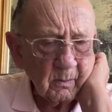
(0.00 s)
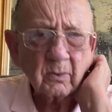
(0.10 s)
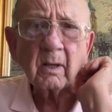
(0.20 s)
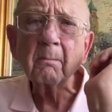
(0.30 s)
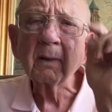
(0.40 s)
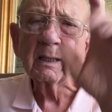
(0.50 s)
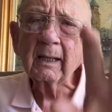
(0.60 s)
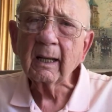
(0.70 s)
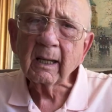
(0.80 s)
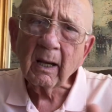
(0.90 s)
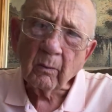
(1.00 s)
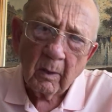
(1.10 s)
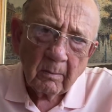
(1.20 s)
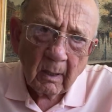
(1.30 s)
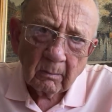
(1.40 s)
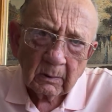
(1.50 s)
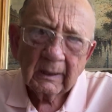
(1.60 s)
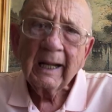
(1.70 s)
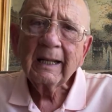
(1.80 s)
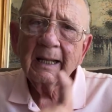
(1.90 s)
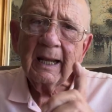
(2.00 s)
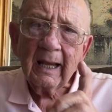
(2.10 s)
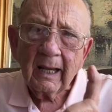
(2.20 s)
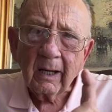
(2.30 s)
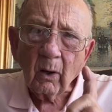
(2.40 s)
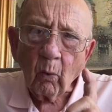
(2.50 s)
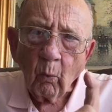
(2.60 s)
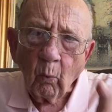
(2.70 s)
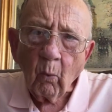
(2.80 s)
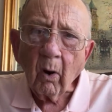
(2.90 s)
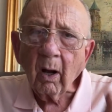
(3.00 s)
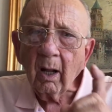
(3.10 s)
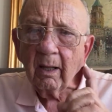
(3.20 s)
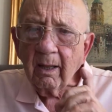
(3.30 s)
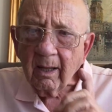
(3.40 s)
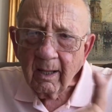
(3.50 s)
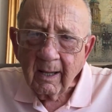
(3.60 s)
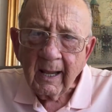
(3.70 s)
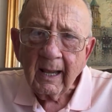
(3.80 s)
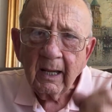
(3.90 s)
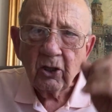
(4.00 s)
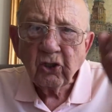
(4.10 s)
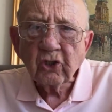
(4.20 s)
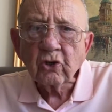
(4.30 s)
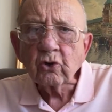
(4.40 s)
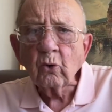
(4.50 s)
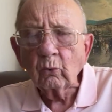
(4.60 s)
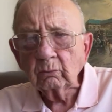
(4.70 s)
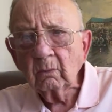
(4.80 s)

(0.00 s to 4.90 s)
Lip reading: somebody, I can't remember. They had a one-day shoot.